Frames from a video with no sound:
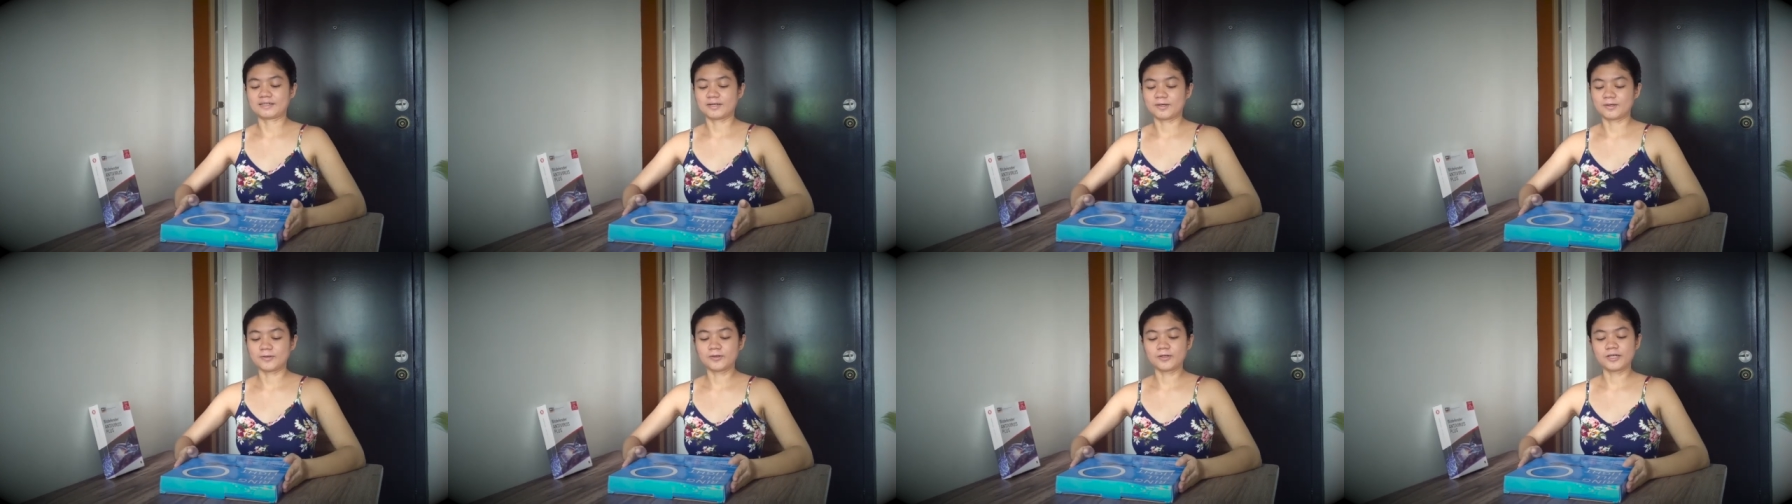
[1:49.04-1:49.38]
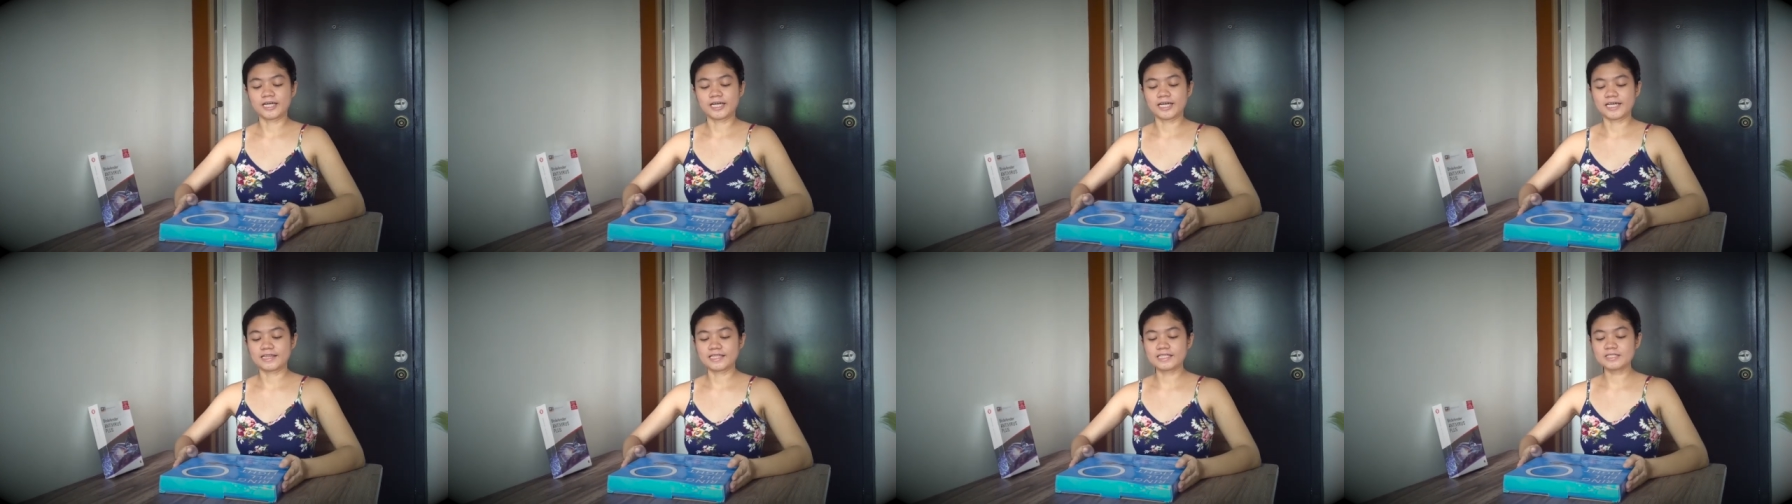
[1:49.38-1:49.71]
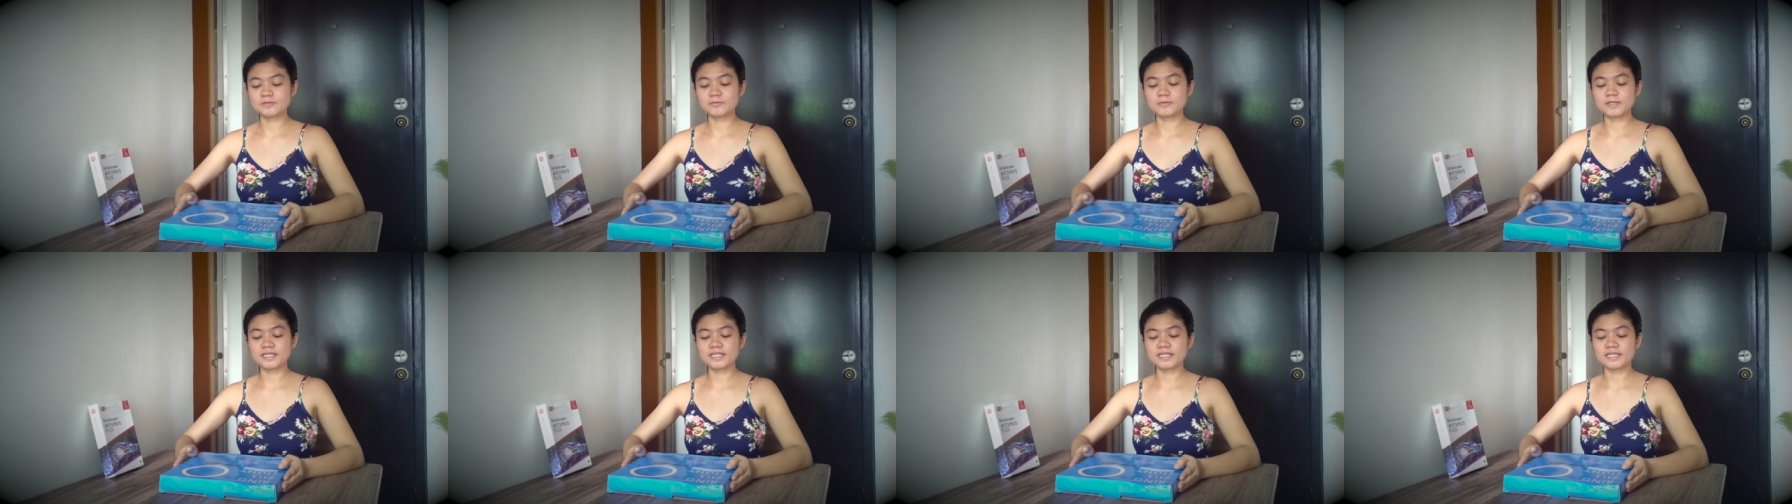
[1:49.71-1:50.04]
Okay,
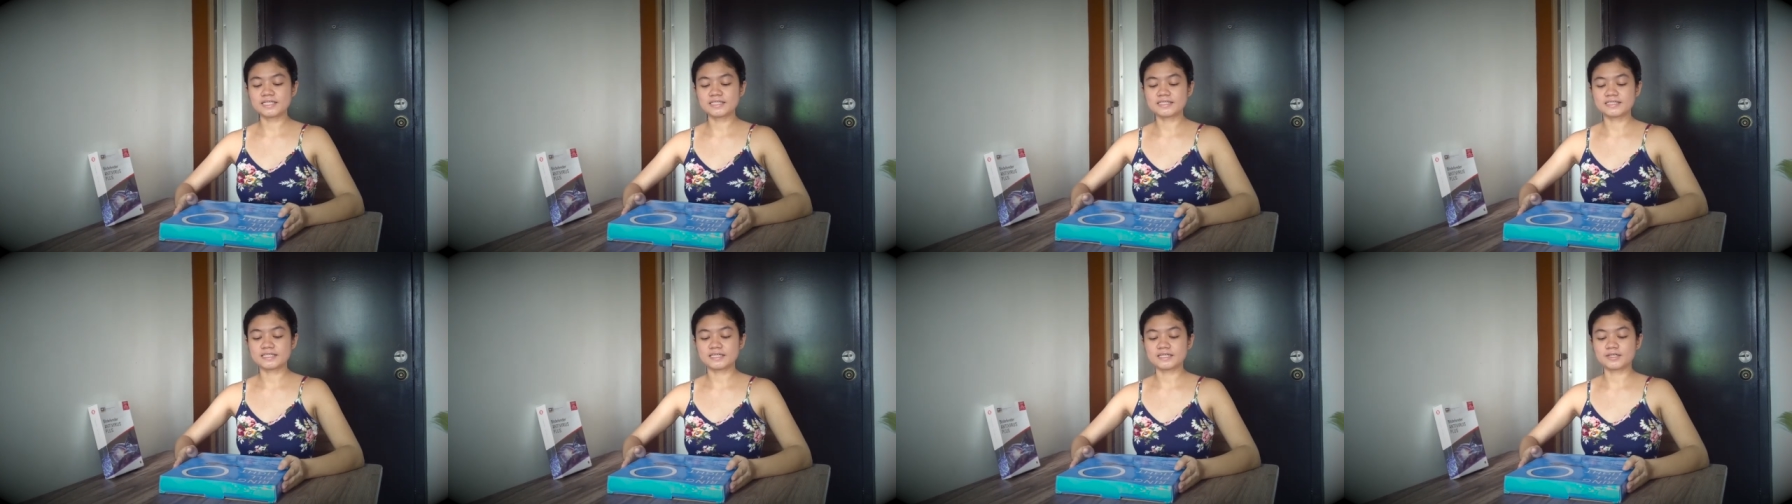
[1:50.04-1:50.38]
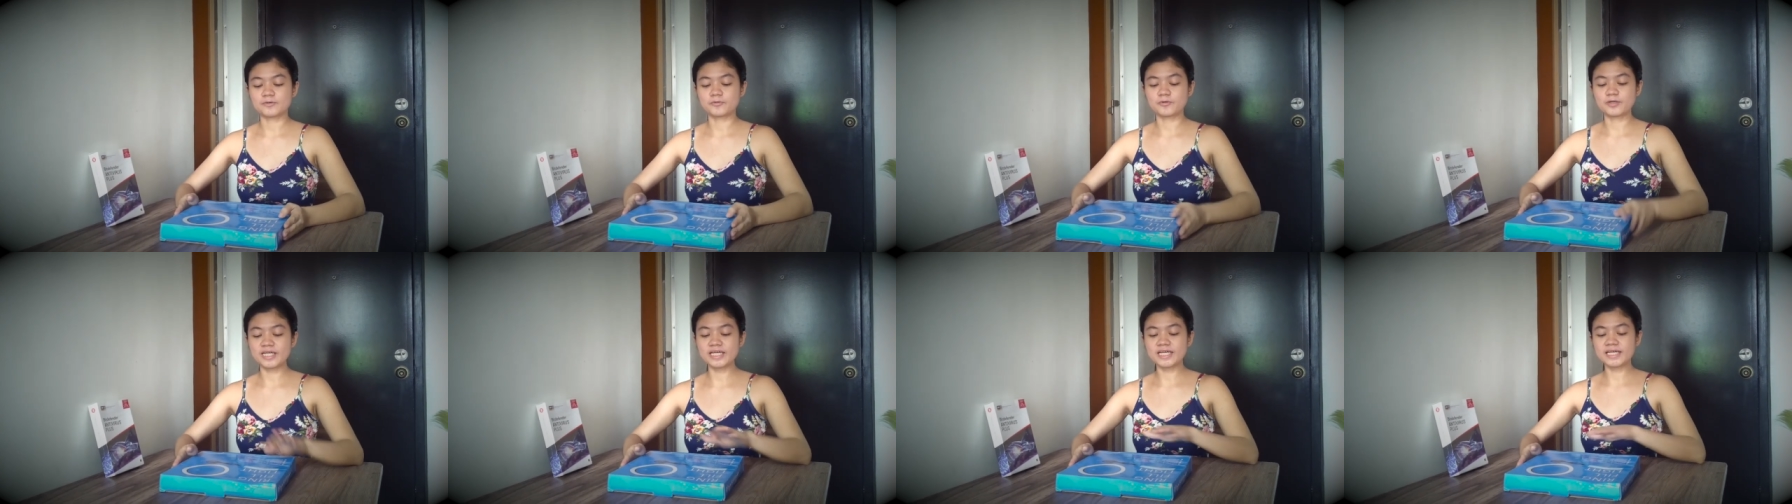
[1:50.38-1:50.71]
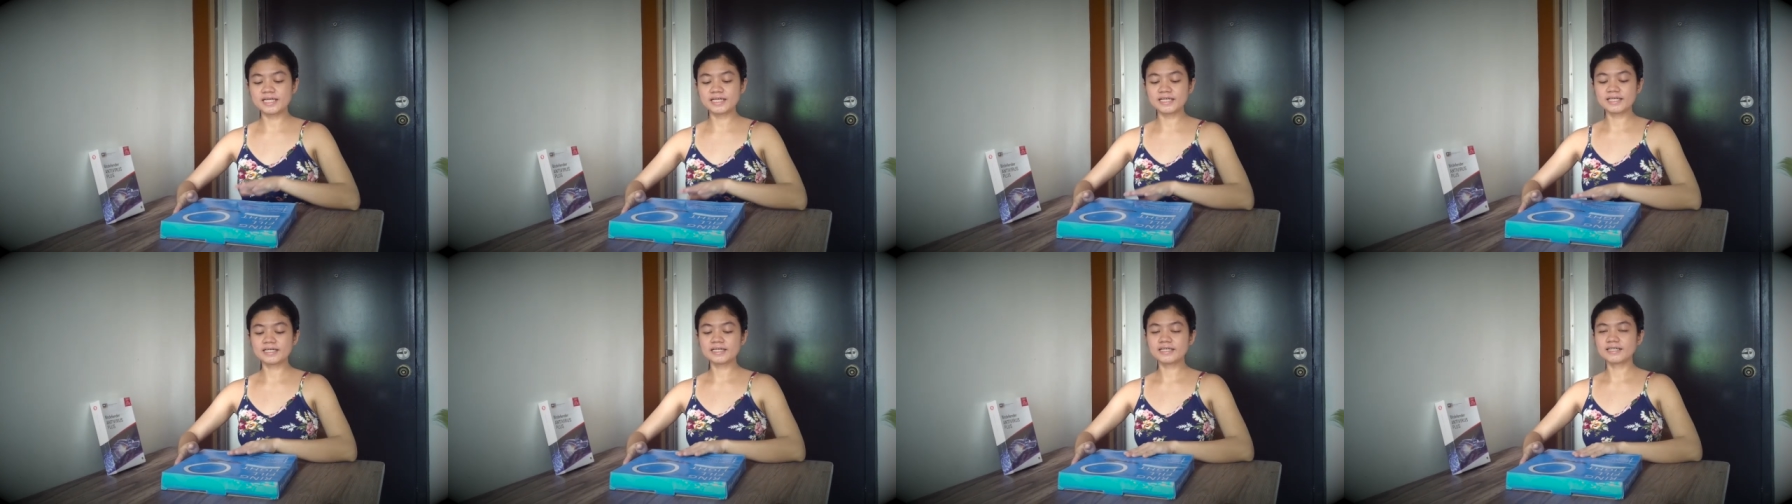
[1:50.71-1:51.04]
this one is a
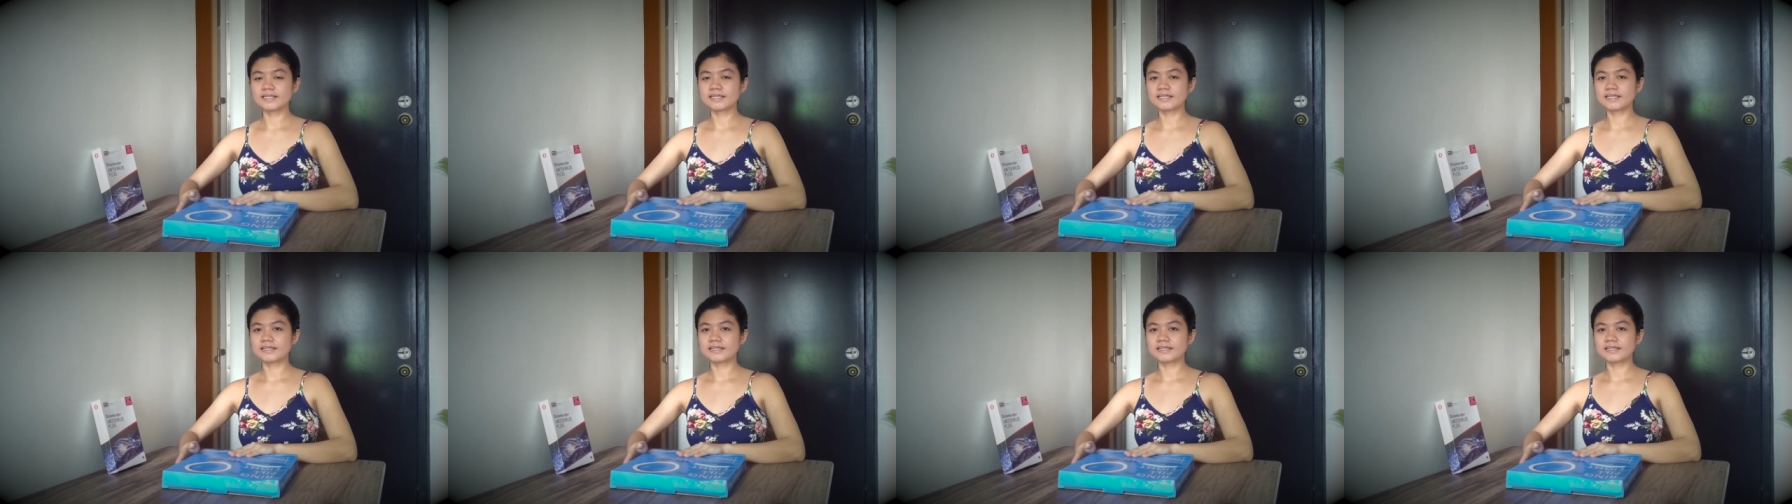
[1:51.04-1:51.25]
ring